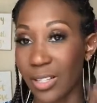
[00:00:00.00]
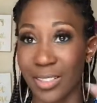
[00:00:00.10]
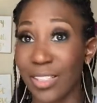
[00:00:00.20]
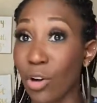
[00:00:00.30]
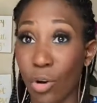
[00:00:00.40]
It's
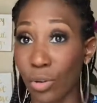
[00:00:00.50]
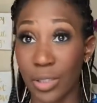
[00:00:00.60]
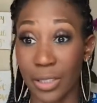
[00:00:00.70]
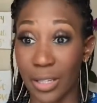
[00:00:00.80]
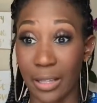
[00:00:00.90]
the
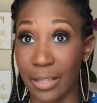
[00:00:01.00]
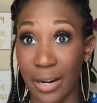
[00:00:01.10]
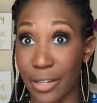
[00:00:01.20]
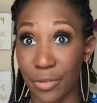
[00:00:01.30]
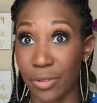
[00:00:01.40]
only thing that I
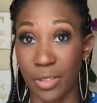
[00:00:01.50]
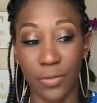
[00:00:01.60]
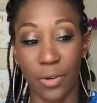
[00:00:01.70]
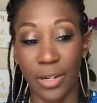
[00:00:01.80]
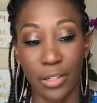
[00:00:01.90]
use this
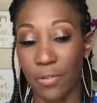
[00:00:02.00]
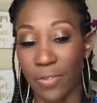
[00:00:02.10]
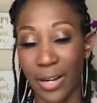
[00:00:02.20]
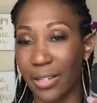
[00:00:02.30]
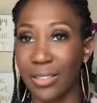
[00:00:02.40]
for. I don't
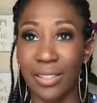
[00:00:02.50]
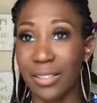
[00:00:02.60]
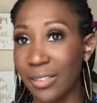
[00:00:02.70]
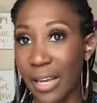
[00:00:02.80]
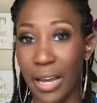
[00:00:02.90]
find it to
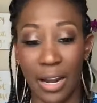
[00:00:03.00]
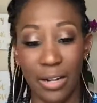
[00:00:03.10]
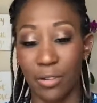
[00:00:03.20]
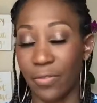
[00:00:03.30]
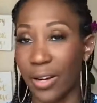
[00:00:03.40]
set. I
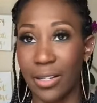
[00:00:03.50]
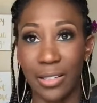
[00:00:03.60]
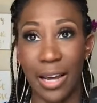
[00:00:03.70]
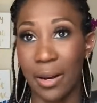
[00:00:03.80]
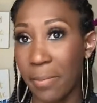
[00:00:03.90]
don't find it
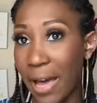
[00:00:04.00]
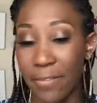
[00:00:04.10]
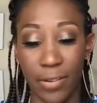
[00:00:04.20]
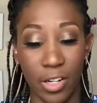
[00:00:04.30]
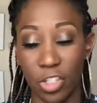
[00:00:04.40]
to add a matte
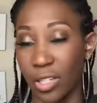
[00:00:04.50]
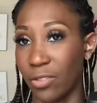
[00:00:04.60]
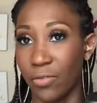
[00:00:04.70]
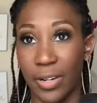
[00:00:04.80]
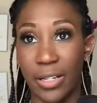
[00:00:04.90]
finish. I
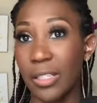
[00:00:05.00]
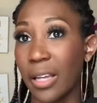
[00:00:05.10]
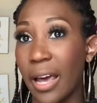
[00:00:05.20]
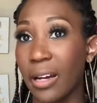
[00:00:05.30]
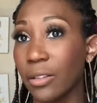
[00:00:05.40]
don't find it
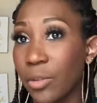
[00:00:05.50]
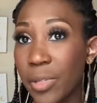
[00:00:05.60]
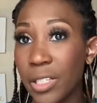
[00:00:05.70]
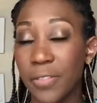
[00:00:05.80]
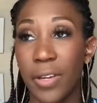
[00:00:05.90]
to add a
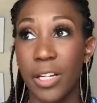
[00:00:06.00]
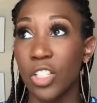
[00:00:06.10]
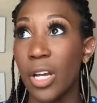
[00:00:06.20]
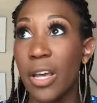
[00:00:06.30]
luminous finish.